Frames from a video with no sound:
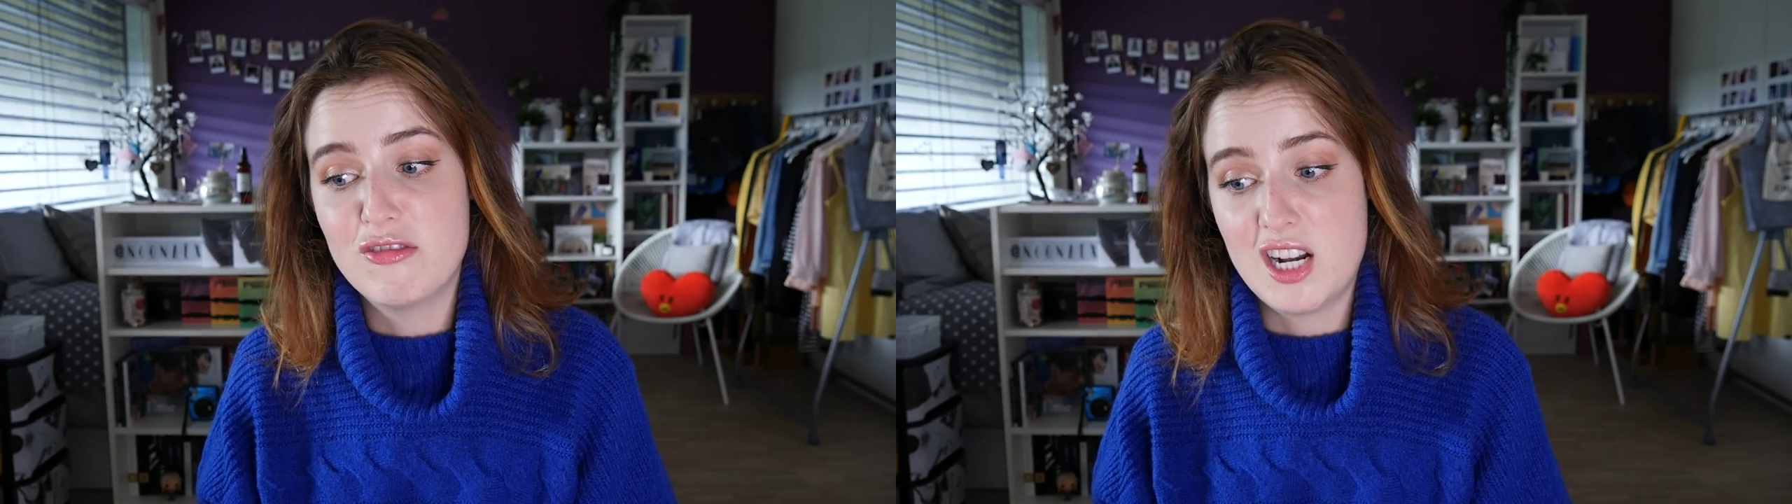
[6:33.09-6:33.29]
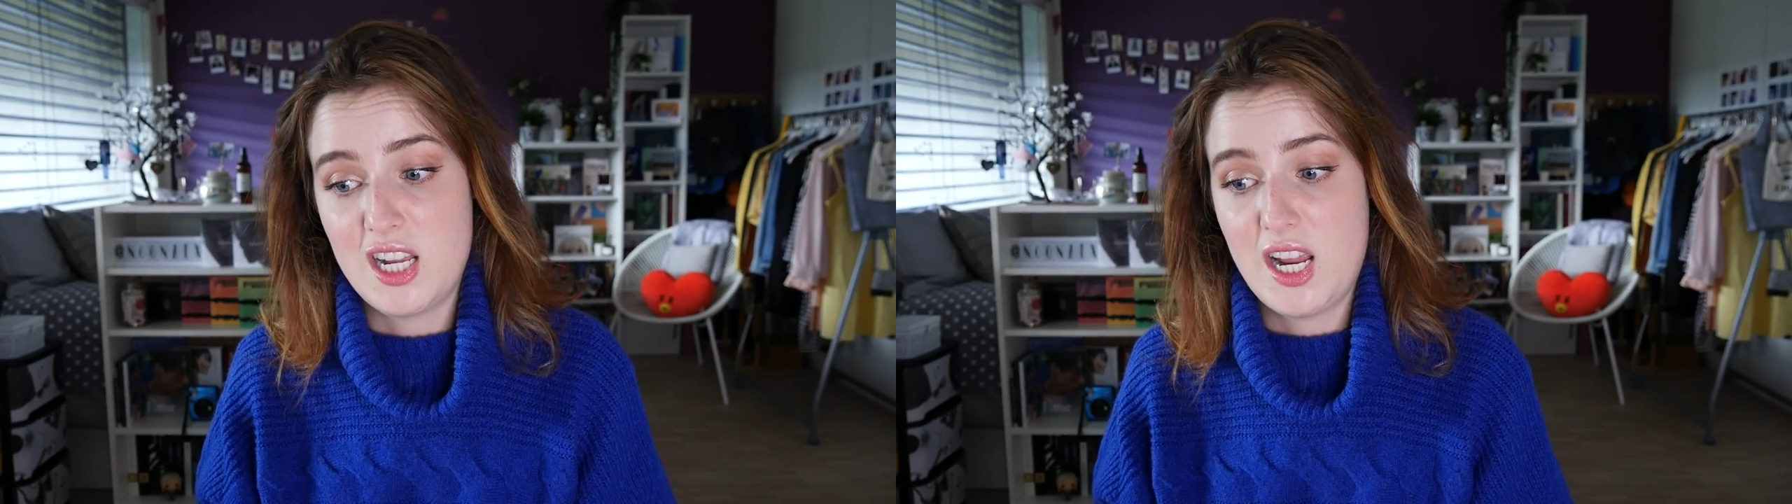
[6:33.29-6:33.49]

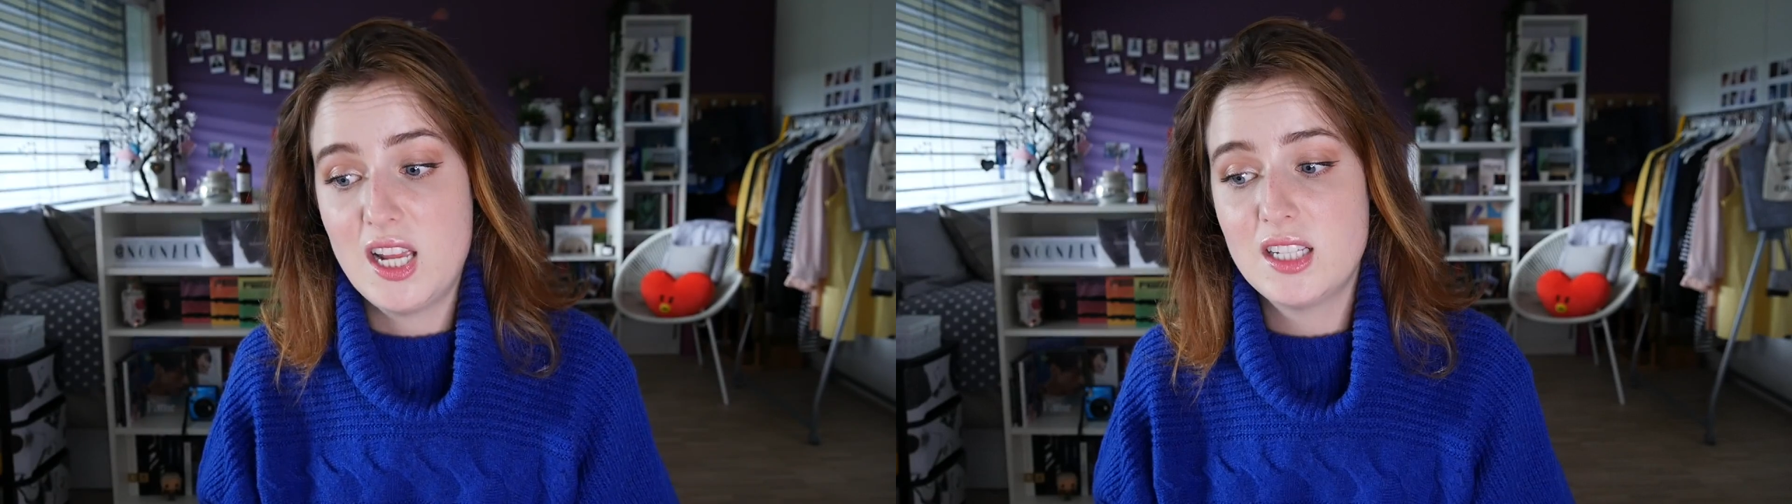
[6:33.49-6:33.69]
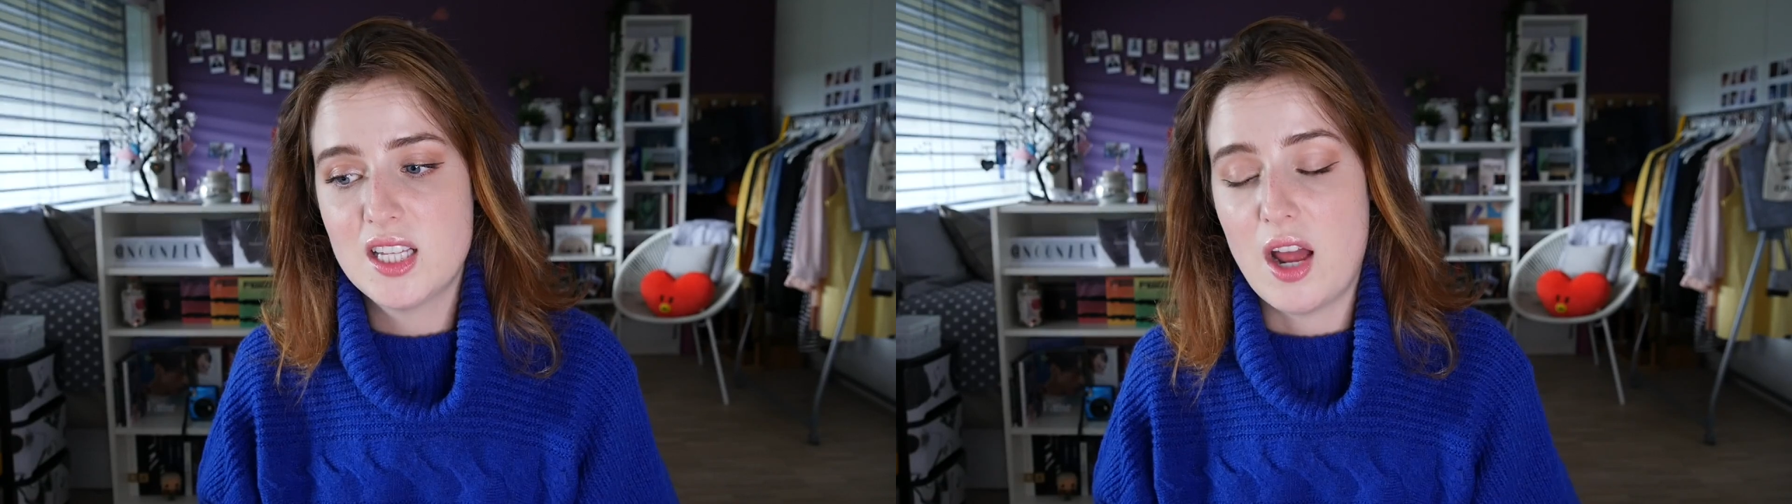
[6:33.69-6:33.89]

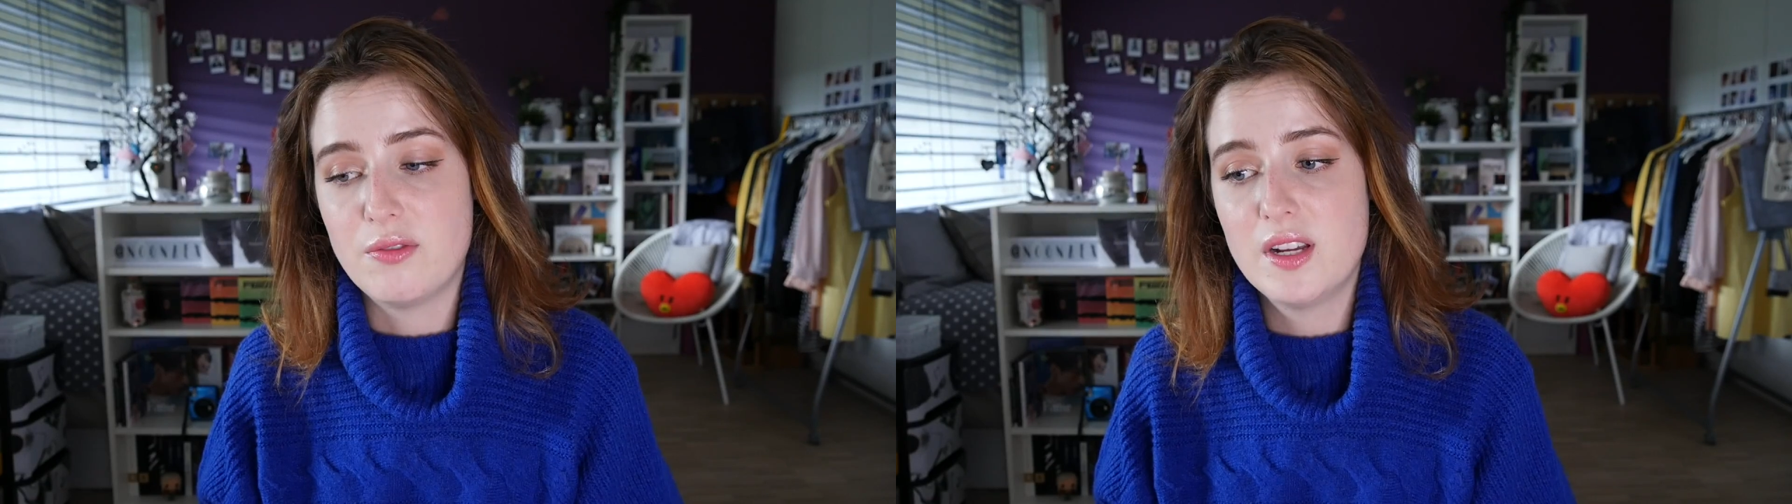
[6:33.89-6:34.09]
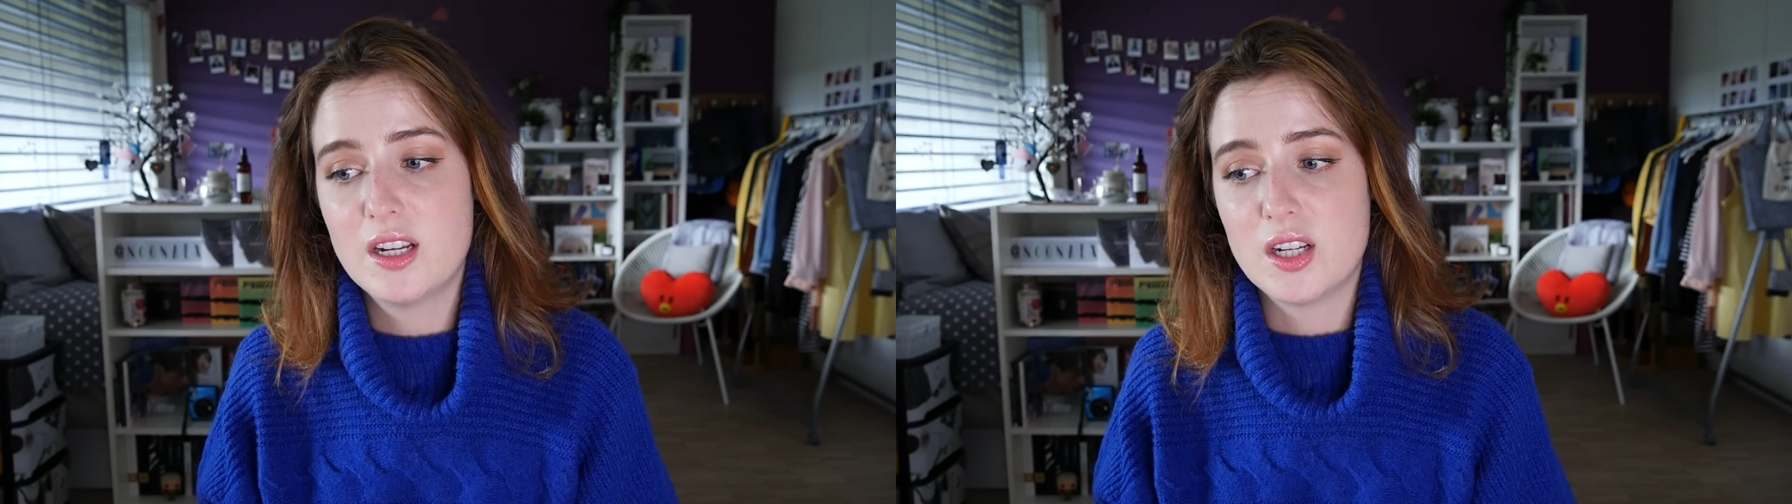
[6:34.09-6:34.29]
release I
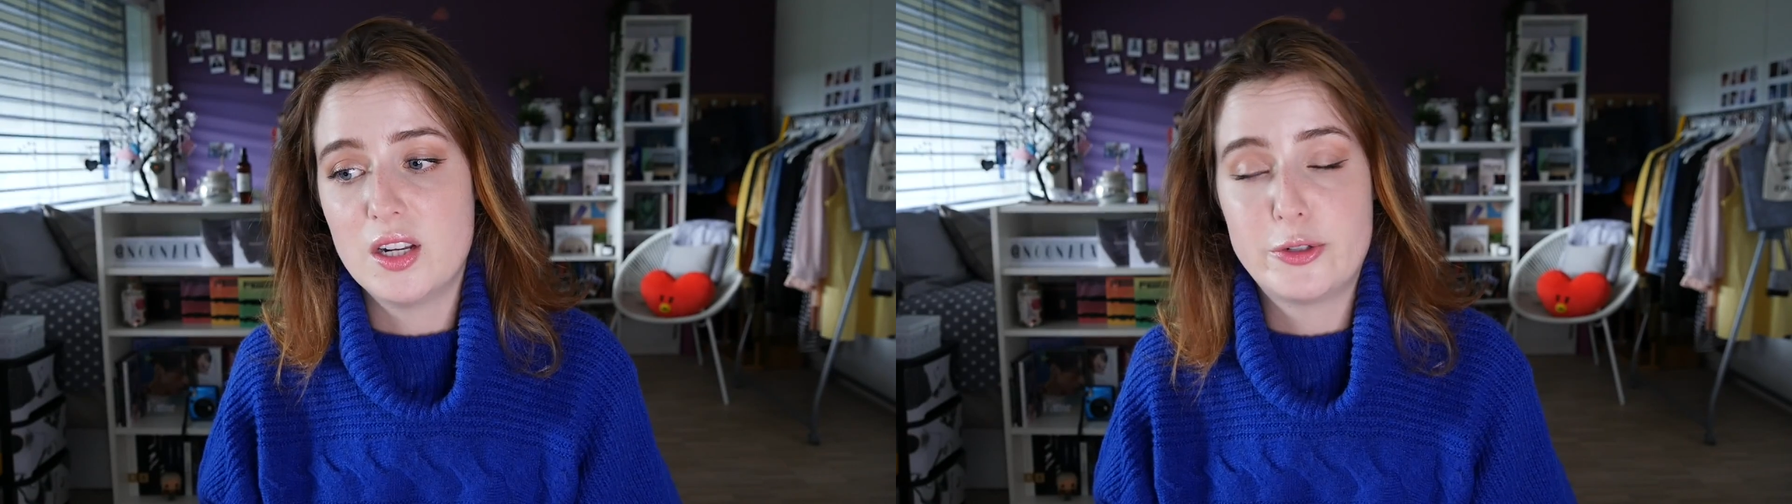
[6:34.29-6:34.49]
think uh,